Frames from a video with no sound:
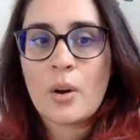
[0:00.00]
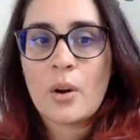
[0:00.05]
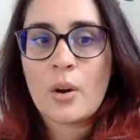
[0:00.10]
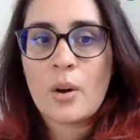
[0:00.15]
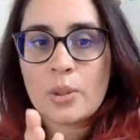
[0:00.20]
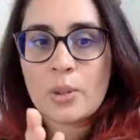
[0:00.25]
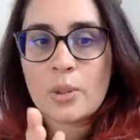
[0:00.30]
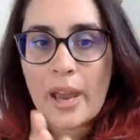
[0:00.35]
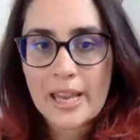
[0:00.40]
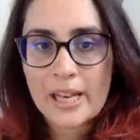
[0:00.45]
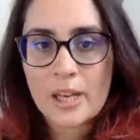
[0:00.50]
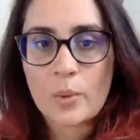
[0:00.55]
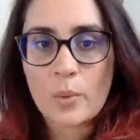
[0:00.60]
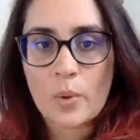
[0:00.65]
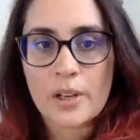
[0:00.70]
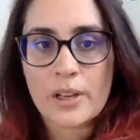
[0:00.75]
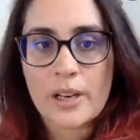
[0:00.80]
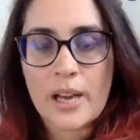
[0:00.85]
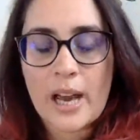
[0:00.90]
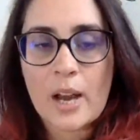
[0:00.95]
would speak to
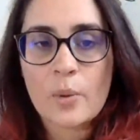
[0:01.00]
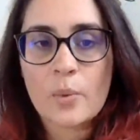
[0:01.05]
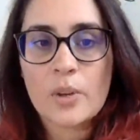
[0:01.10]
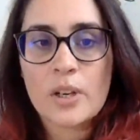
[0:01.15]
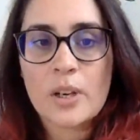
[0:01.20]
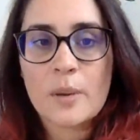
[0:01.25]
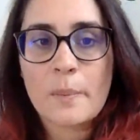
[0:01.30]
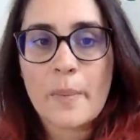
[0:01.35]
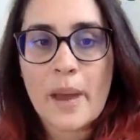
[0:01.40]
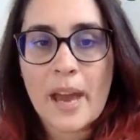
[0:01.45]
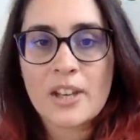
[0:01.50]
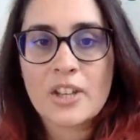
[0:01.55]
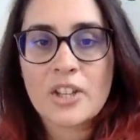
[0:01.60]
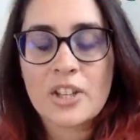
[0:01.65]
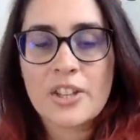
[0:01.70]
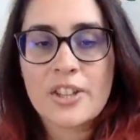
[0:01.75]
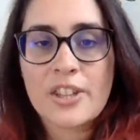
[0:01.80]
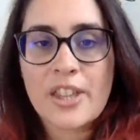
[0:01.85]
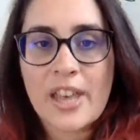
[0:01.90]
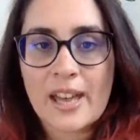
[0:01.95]
anyone. I would
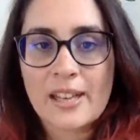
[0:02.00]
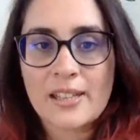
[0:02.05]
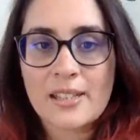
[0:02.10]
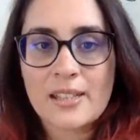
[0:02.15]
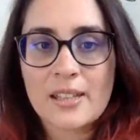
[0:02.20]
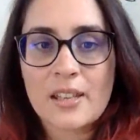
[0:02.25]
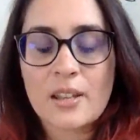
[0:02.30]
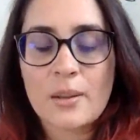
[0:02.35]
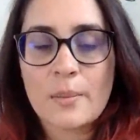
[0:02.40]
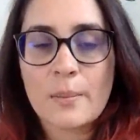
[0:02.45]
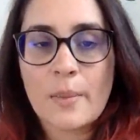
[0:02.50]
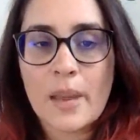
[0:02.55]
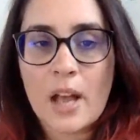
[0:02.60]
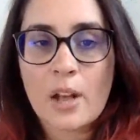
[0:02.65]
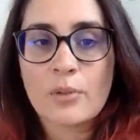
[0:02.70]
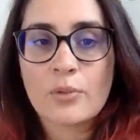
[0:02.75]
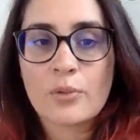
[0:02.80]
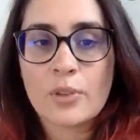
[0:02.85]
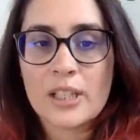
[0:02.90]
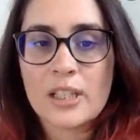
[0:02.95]
imagine that the
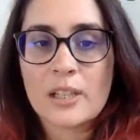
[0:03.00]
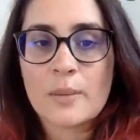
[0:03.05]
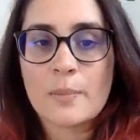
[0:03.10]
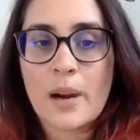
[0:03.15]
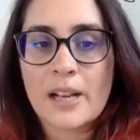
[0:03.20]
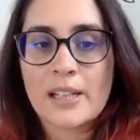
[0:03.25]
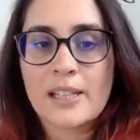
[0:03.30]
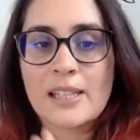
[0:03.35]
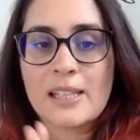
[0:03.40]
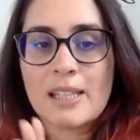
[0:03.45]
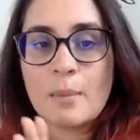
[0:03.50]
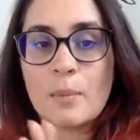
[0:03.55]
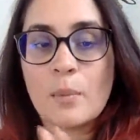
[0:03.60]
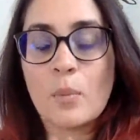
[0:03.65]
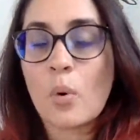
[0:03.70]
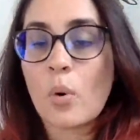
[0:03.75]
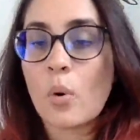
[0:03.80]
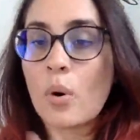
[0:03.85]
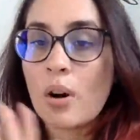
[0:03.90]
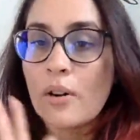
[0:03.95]
male reader might
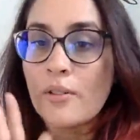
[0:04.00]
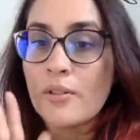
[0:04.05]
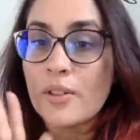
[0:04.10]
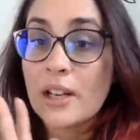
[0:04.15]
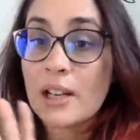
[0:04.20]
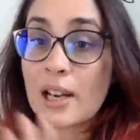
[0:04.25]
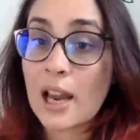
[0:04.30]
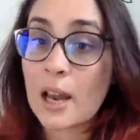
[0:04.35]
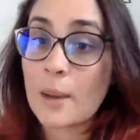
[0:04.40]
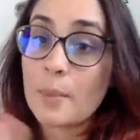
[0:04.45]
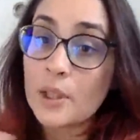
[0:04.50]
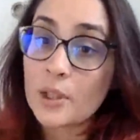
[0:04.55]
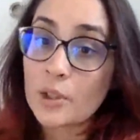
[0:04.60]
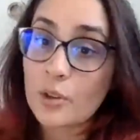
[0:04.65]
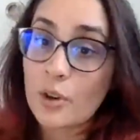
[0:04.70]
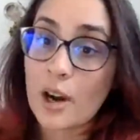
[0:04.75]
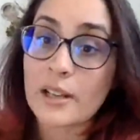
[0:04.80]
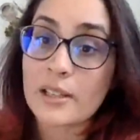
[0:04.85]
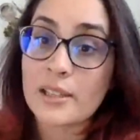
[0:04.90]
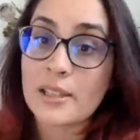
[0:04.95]
see more of the
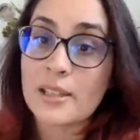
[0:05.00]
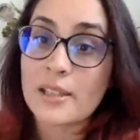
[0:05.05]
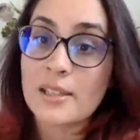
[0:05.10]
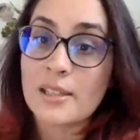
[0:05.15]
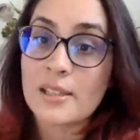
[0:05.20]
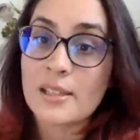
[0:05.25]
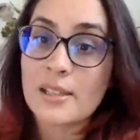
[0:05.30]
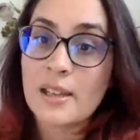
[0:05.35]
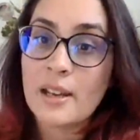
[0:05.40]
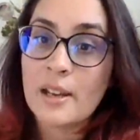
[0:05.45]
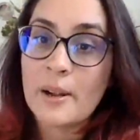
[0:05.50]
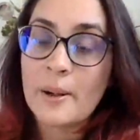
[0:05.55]
climate crisis